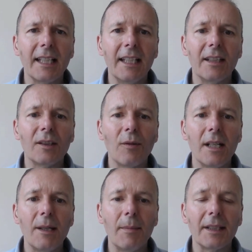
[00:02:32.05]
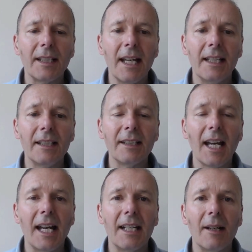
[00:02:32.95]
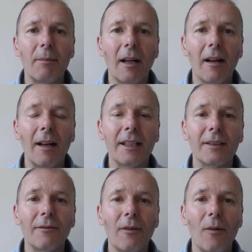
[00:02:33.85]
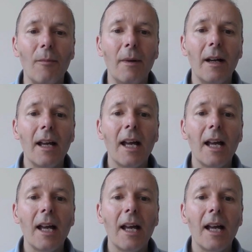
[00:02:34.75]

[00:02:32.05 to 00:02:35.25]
is twenty percent, and it applies from